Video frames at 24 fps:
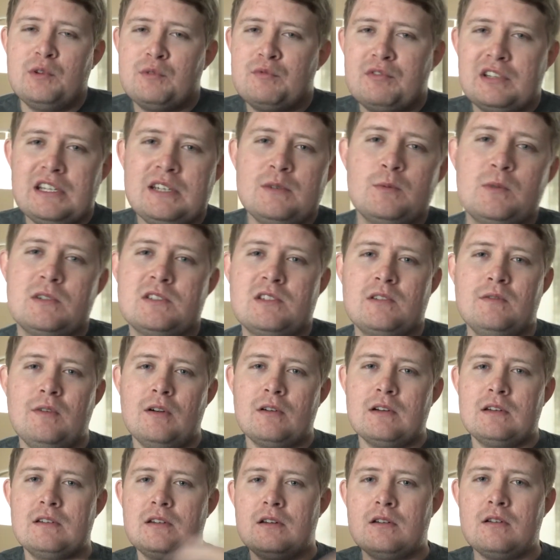15 once you've
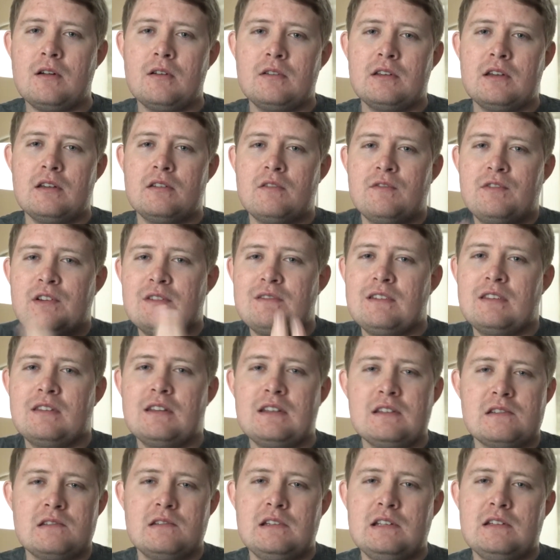already done all the other 50
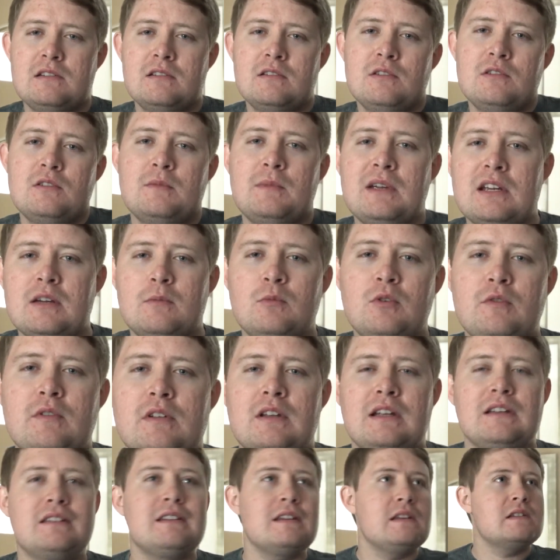things you need to do to make a
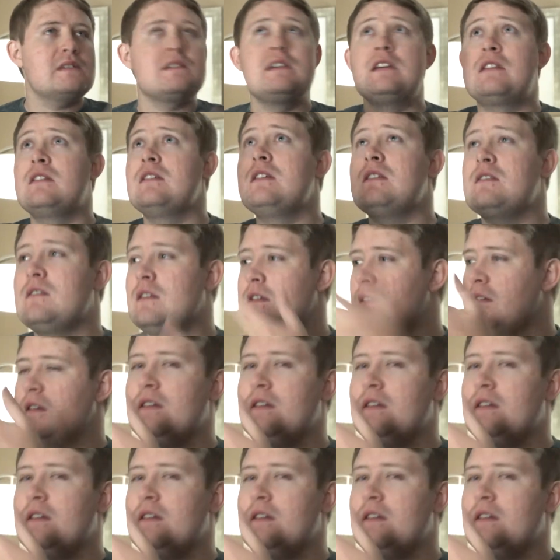movie like this, and